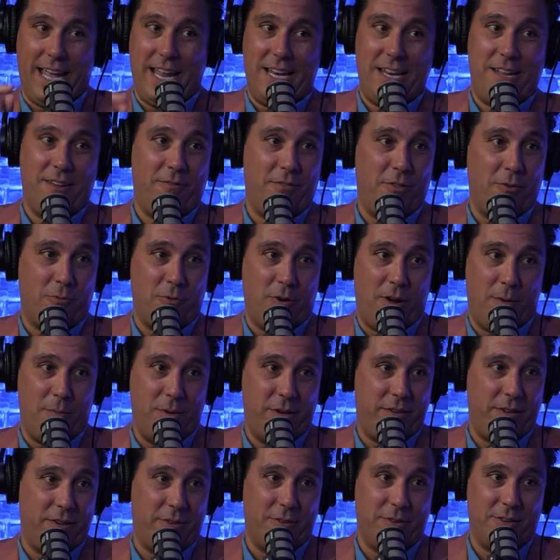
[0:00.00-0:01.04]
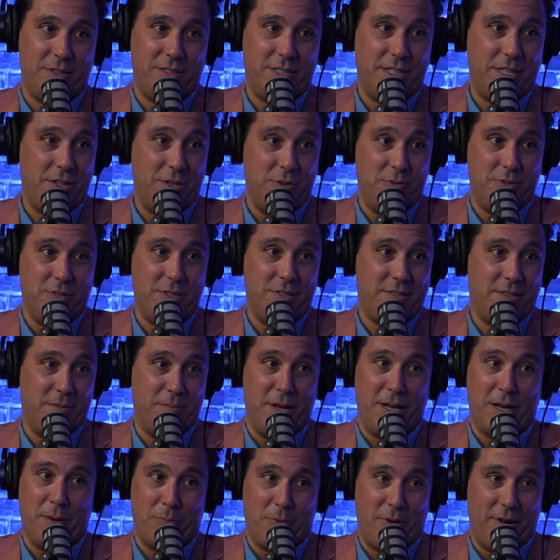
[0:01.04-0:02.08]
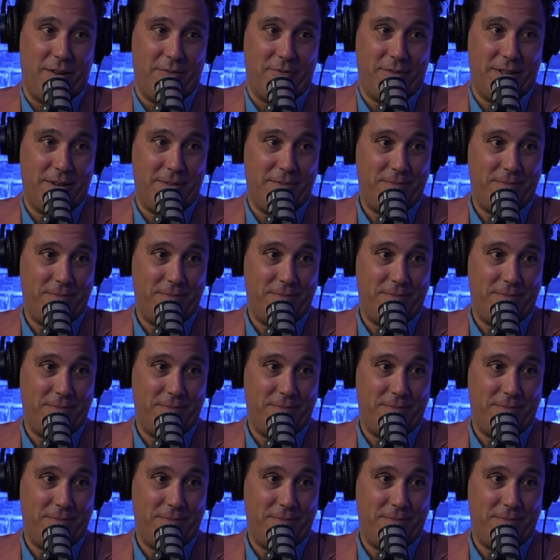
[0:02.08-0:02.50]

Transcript: any of the raw materials it uses to make a profit